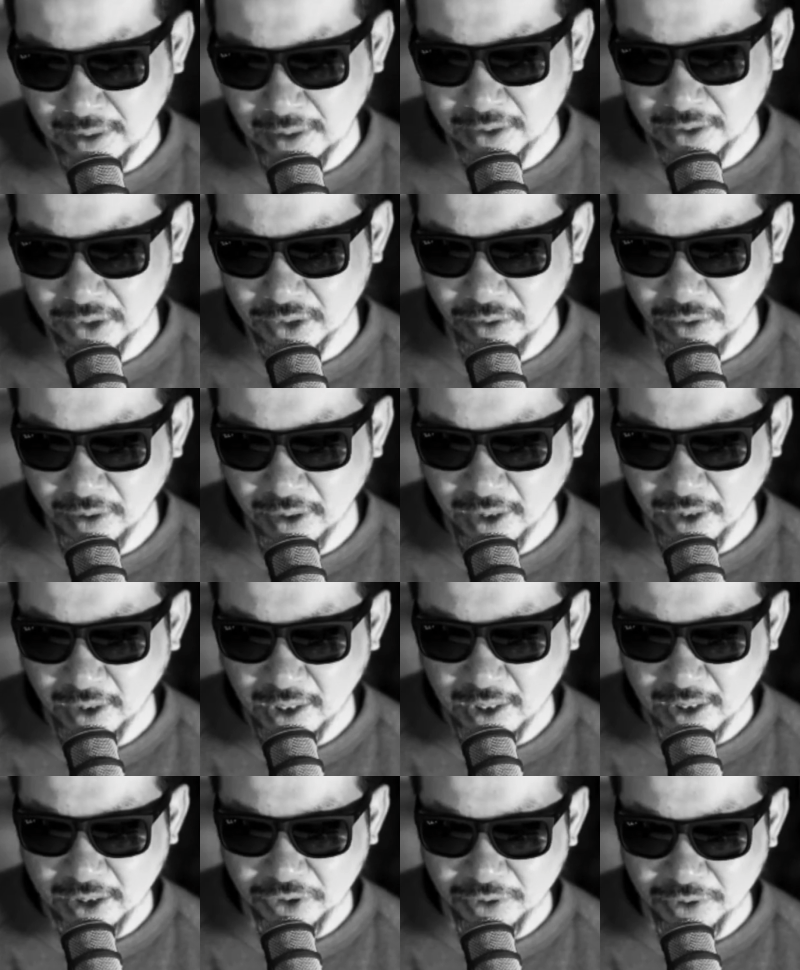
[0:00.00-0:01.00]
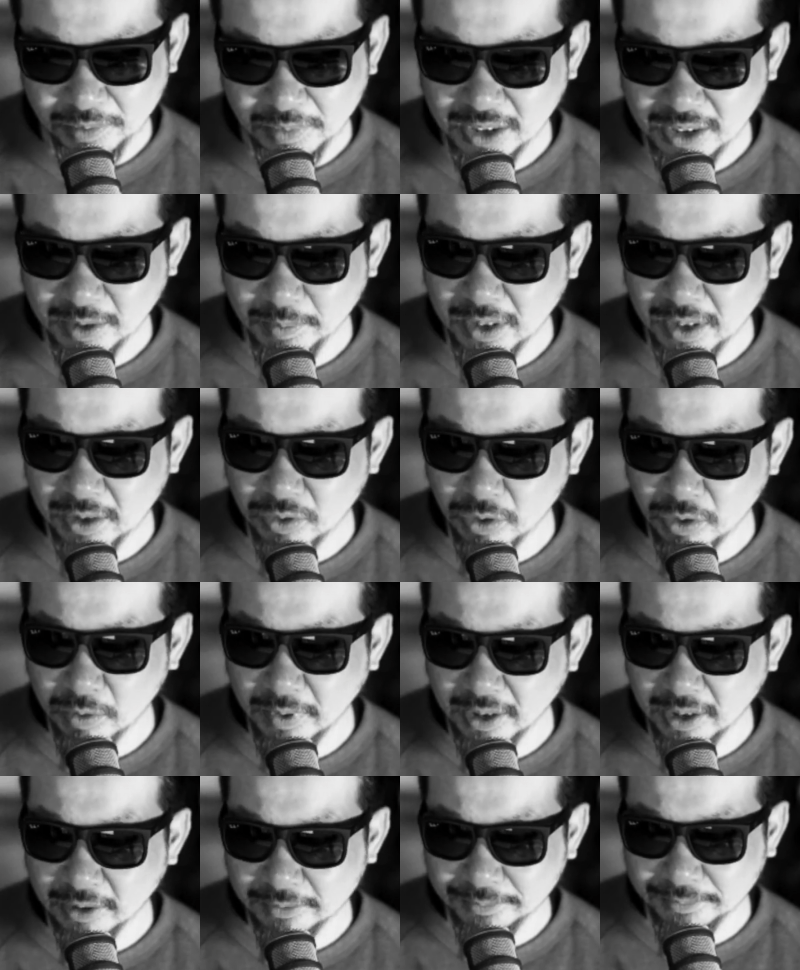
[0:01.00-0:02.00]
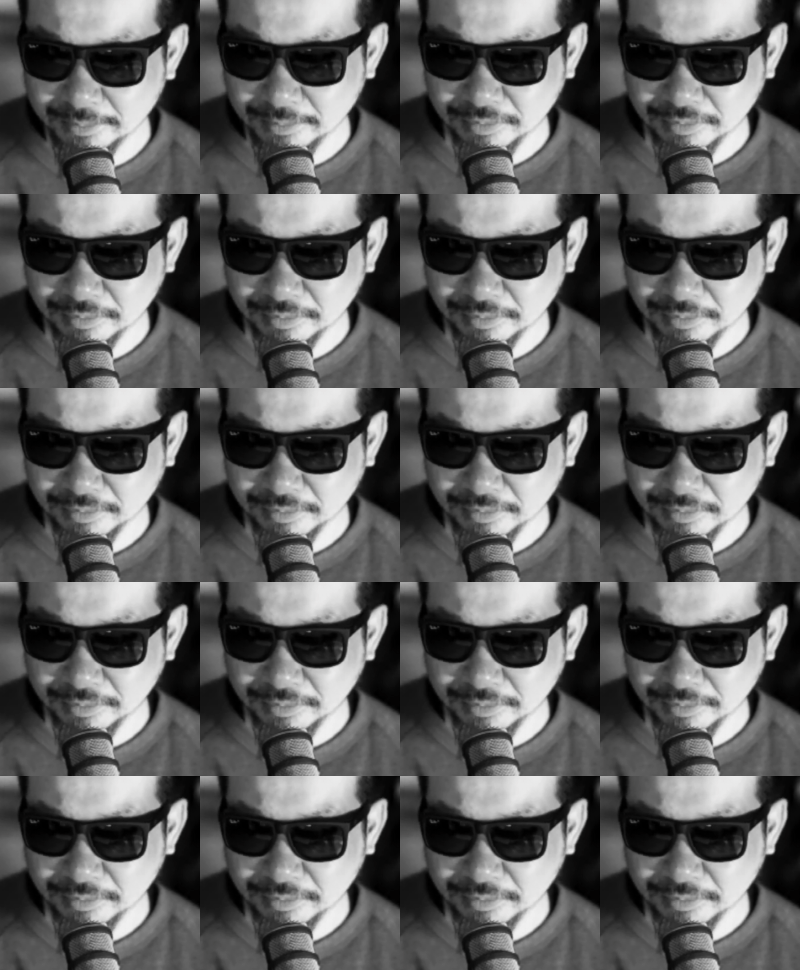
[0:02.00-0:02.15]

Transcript: So I kind of knew it must have been doorbell.